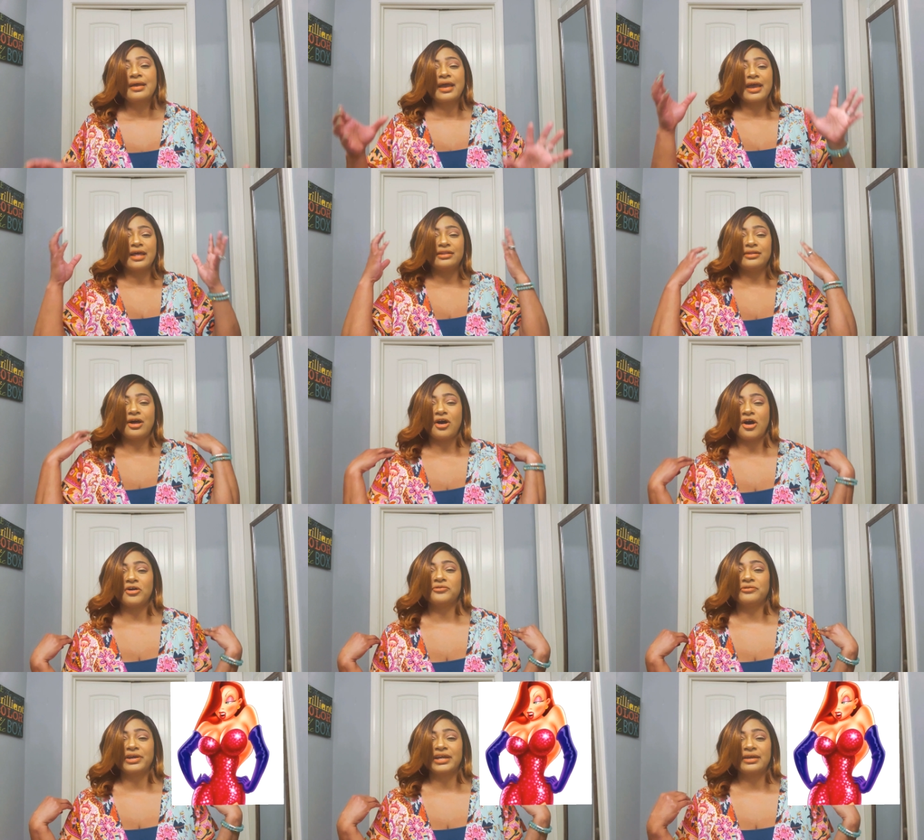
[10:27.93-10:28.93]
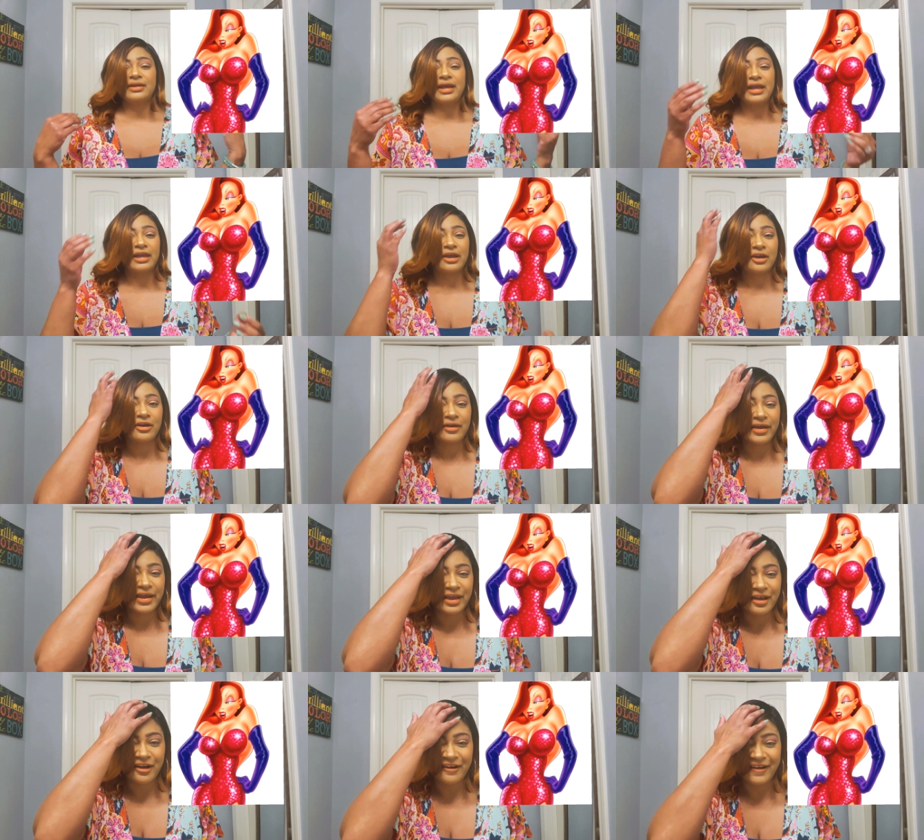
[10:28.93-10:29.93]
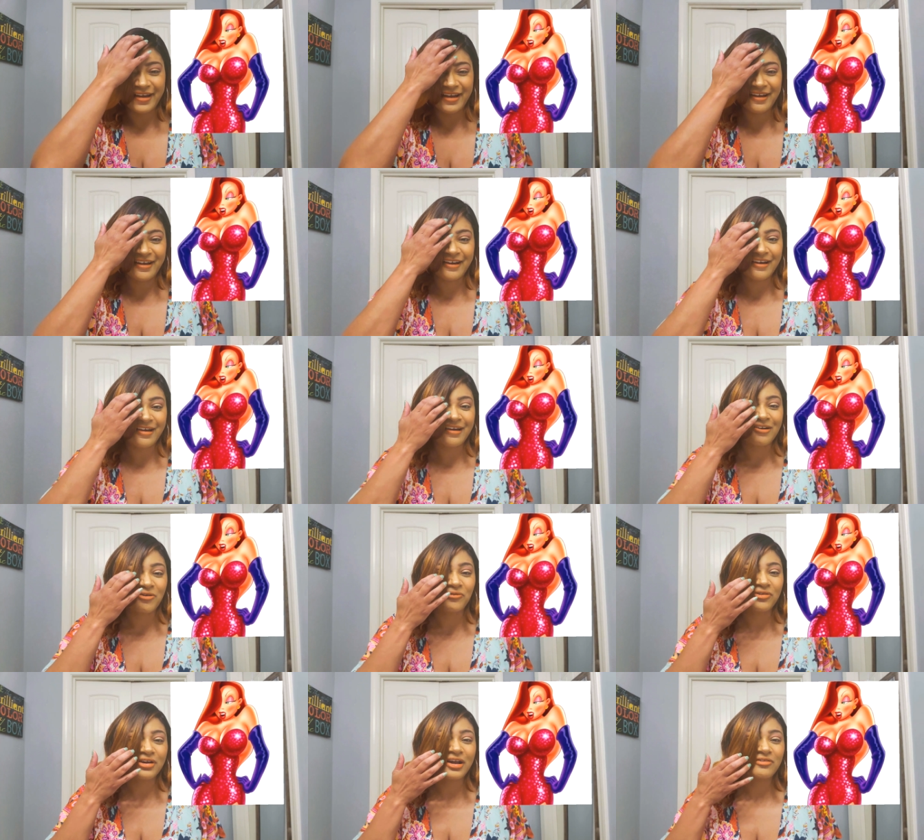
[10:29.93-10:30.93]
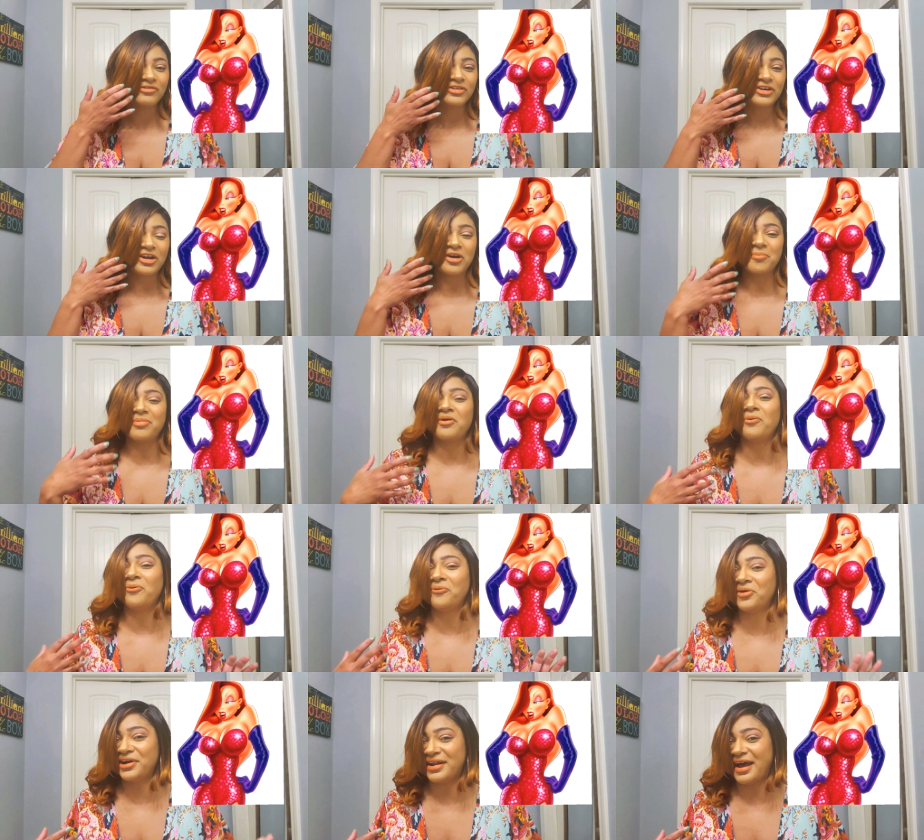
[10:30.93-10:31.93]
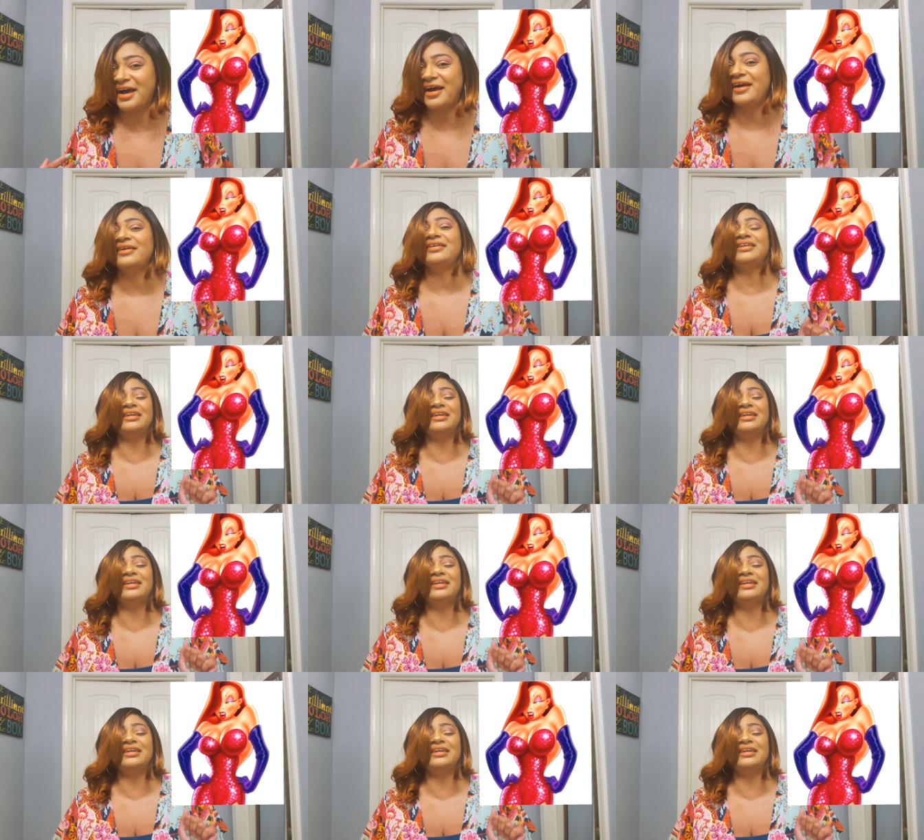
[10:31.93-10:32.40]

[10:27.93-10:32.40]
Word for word: had long red hair, and her hair covered up one eye.